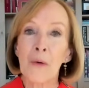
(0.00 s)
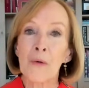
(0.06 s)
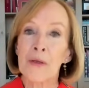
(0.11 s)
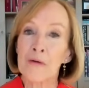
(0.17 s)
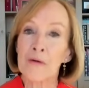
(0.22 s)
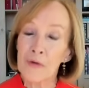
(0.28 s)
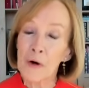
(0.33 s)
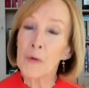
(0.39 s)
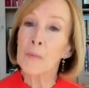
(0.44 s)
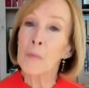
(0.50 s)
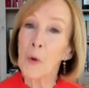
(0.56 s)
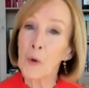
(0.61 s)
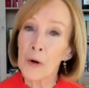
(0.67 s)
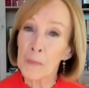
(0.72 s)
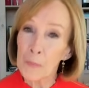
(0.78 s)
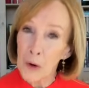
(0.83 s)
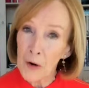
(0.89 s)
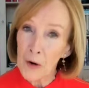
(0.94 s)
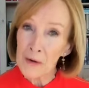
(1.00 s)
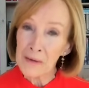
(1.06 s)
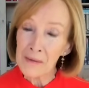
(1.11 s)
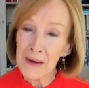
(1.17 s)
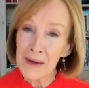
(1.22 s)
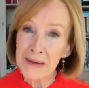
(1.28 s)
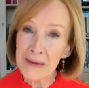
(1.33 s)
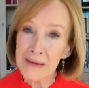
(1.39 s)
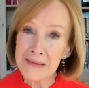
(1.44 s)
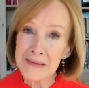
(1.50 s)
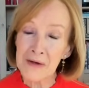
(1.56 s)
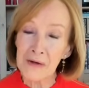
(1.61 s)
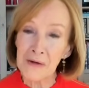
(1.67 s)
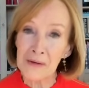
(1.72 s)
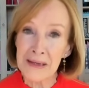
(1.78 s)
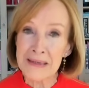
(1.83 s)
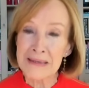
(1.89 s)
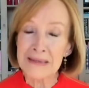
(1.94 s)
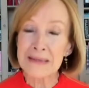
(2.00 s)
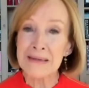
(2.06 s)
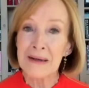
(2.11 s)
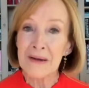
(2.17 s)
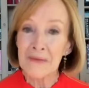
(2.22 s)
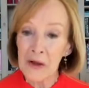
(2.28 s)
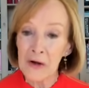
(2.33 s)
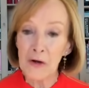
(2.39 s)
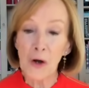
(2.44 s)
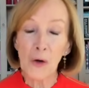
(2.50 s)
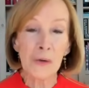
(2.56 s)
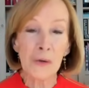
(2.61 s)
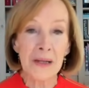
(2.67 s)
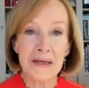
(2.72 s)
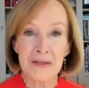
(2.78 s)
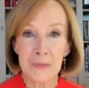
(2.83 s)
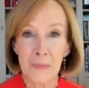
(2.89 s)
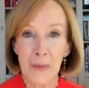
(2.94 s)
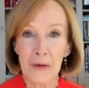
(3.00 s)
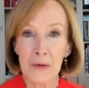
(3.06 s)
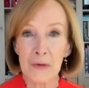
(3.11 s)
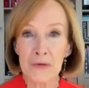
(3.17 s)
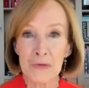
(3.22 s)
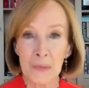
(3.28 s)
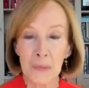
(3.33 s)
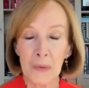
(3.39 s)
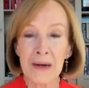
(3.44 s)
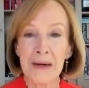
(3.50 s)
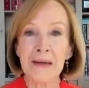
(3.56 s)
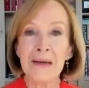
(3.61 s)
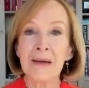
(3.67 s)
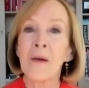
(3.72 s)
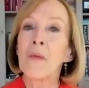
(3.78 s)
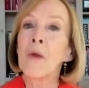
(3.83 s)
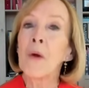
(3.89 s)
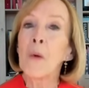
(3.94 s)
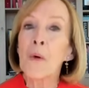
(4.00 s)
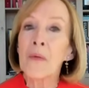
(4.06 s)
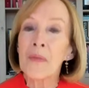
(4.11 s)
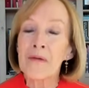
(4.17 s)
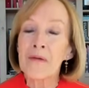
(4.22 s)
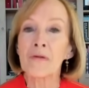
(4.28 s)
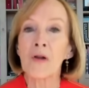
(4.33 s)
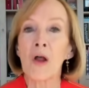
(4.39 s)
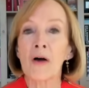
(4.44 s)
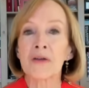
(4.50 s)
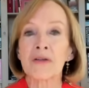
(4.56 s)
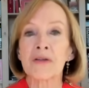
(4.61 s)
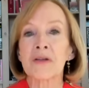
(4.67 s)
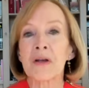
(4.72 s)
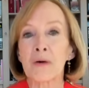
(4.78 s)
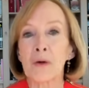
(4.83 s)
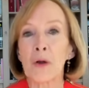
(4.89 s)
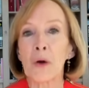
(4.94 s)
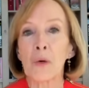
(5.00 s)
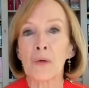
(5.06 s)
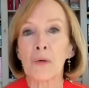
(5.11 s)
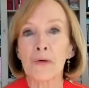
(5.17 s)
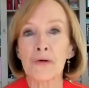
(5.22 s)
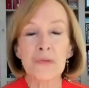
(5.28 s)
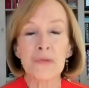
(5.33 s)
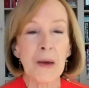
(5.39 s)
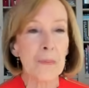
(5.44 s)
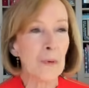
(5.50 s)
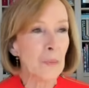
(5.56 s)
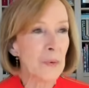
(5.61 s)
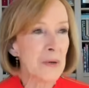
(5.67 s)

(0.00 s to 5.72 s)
or they vote more on party lines. They know less about who's running when they've lost their local newspaper.